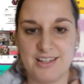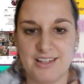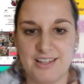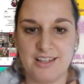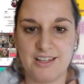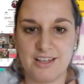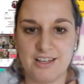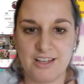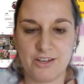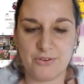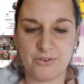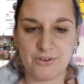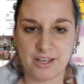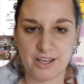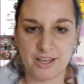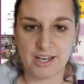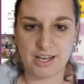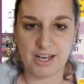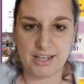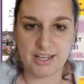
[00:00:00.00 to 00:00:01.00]
Okay,
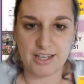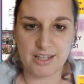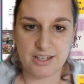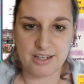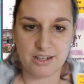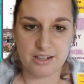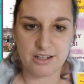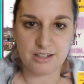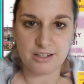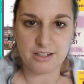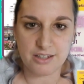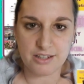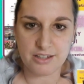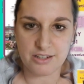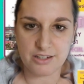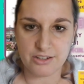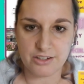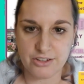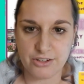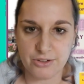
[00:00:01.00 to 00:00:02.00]
I cannot hear
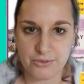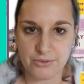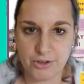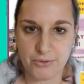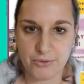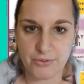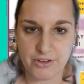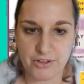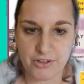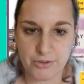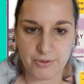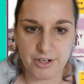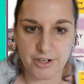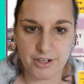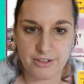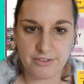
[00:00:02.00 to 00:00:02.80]
you. Oh, there you are.